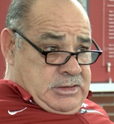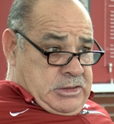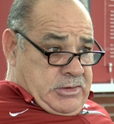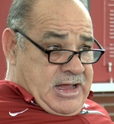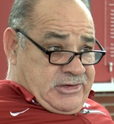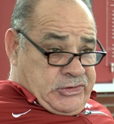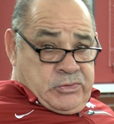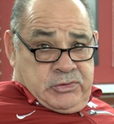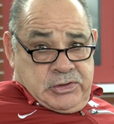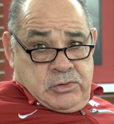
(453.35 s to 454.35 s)
You know, how
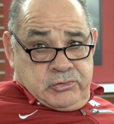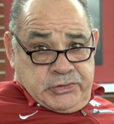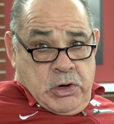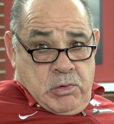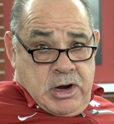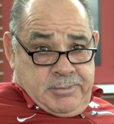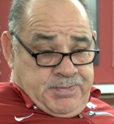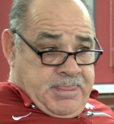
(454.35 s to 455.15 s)
soon is it going to show up?